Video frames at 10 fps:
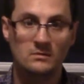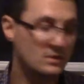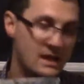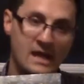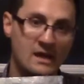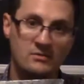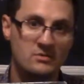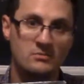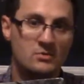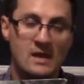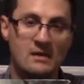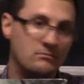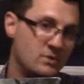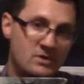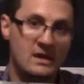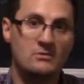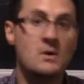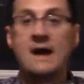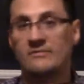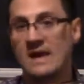You have to
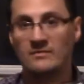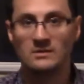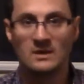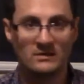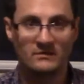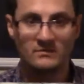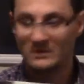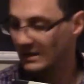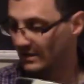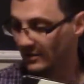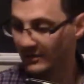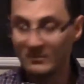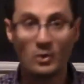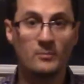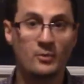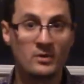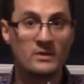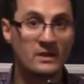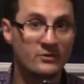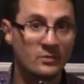have it. It's, more important
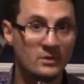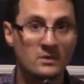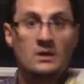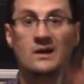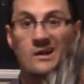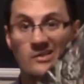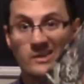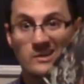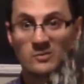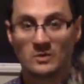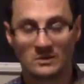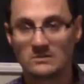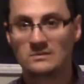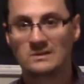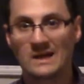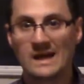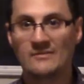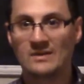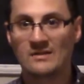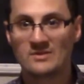than this one. You
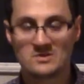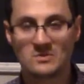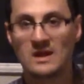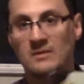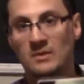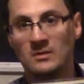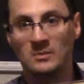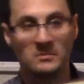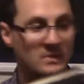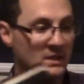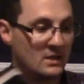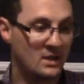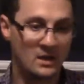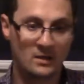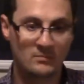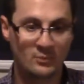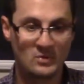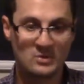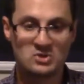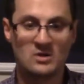have to have this one at a minimum.
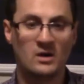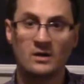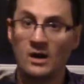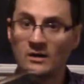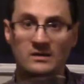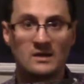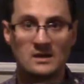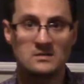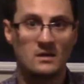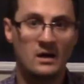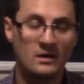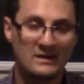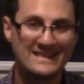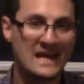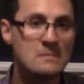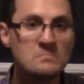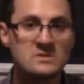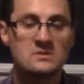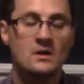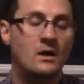Pretty much,
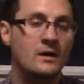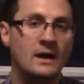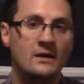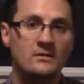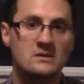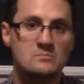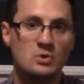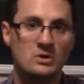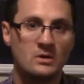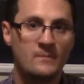archetypes are not in this book,